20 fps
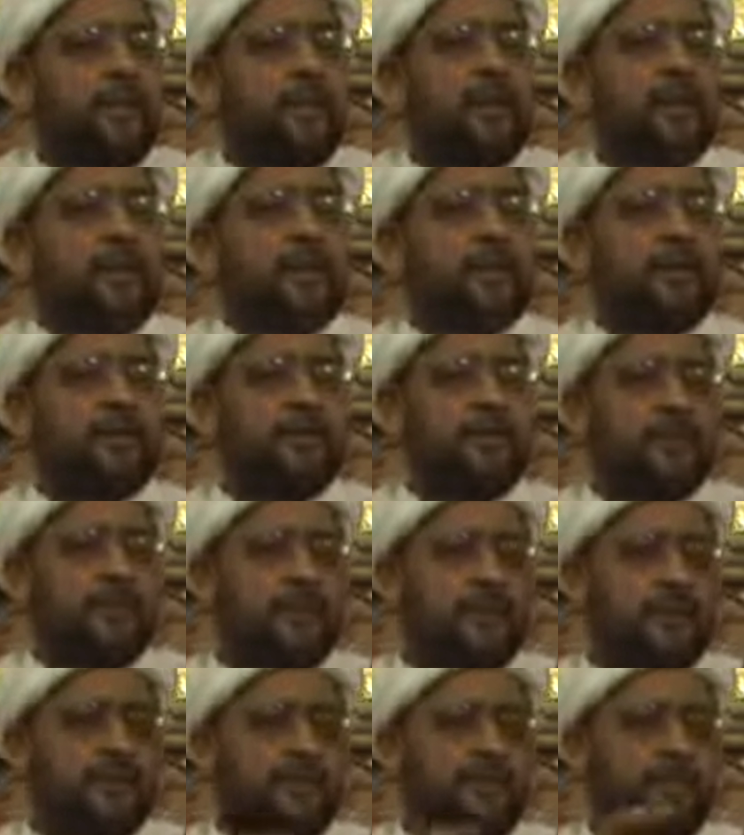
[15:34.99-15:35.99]
when
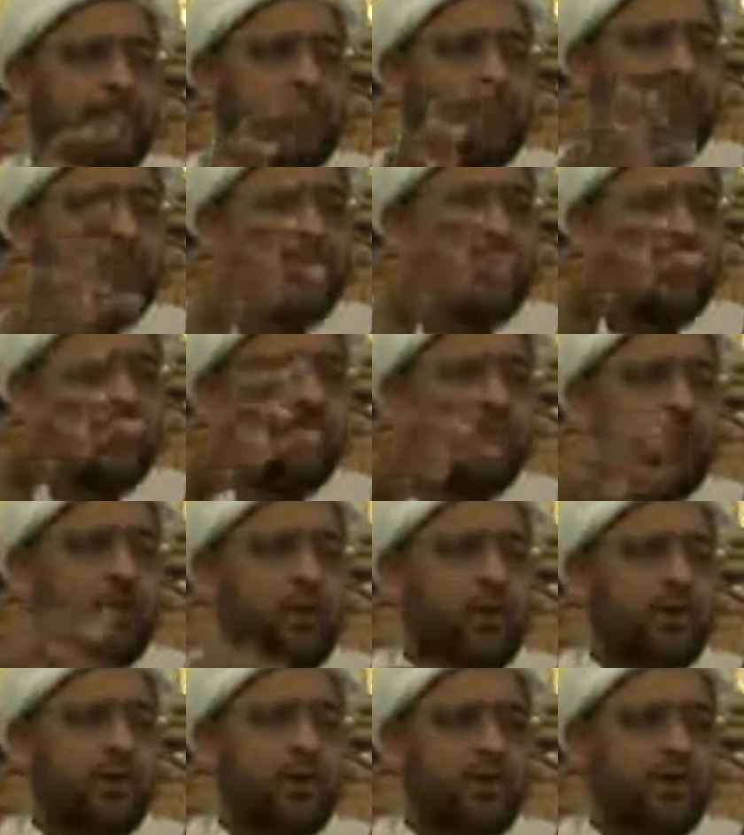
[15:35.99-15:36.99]
he came
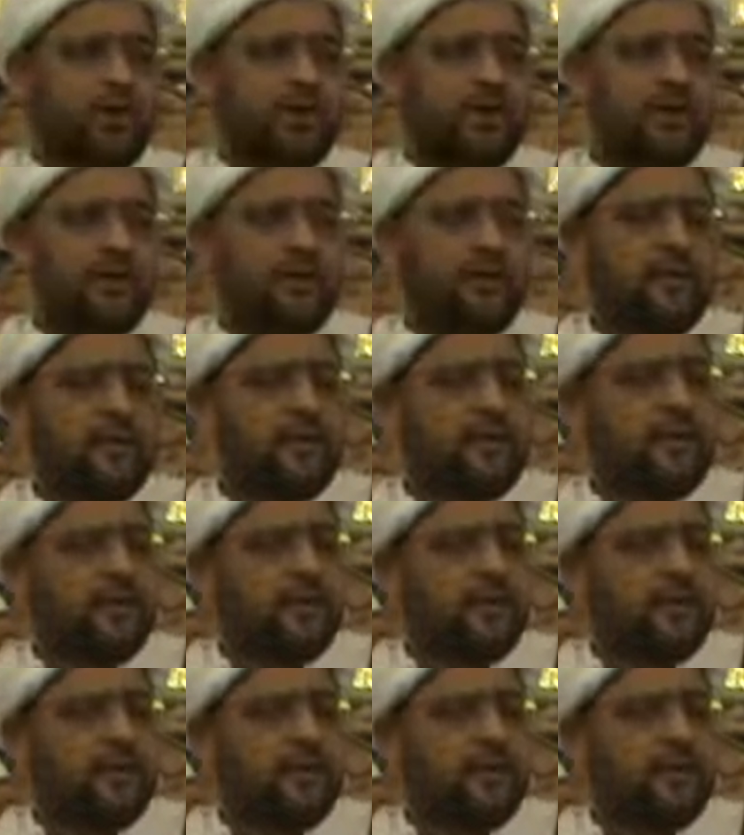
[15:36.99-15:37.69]
forward,